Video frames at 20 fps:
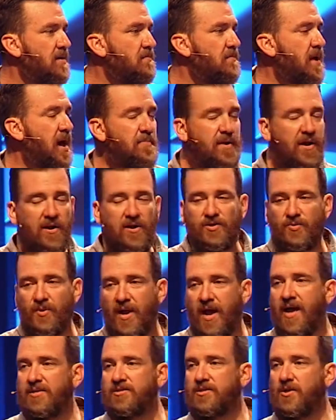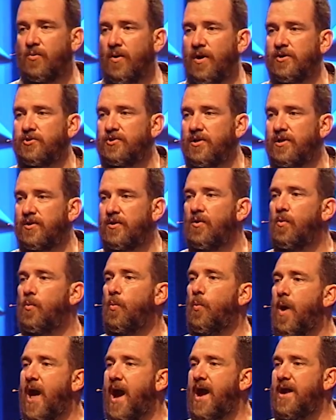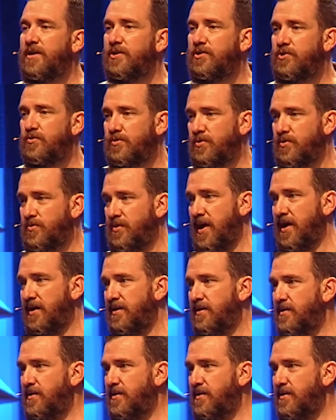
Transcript: my parents would ask the question, "Why did you do that?"